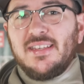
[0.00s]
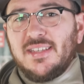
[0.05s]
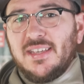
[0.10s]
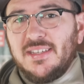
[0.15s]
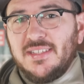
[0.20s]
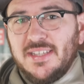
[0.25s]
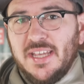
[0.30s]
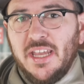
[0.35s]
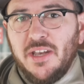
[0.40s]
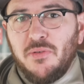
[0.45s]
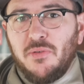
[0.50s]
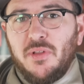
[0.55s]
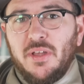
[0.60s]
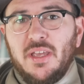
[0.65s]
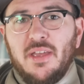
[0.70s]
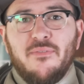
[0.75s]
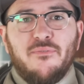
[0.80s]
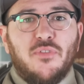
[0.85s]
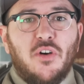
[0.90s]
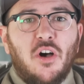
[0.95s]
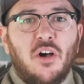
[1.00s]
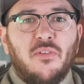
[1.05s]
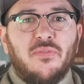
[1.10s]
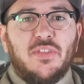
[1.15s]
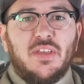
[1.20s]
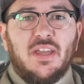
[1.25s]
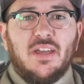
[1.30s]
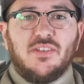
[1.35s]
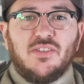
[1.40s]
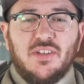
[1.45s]
has continually
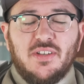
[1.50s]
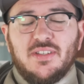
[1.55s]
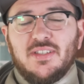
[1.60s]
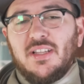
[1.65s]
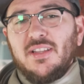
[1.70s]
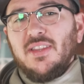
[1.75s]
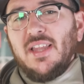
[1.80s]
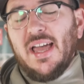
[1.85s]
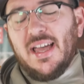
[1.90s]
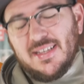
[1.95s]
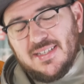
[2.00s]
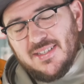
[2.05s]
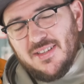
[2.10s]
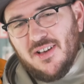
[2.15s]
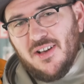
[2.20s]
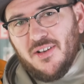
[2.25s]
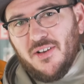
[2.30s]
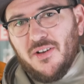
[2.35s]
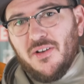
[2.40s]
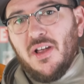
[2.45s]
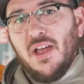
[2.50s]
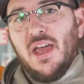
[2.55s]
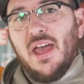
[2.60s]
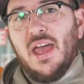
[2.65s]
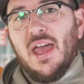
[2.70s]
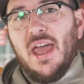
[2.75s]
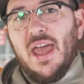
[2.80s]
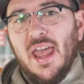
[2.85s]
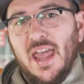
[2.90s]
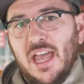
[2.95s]
evolved the engine to last longer
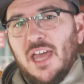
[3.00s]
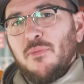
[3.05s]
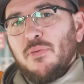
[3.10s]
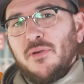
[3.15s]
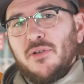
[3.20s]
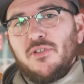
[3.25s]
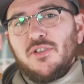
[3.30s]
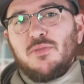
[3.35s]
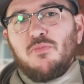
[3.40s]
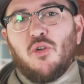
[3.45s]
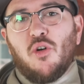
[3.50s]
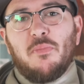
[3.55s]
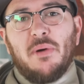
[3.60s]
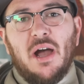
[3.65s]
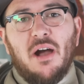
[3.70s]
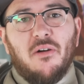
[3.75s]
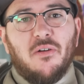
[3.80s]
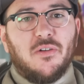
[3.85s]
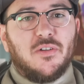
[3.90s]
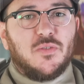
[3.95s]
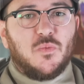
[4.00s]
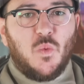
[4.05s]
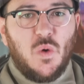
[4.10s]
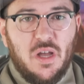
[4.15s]
and produce more power as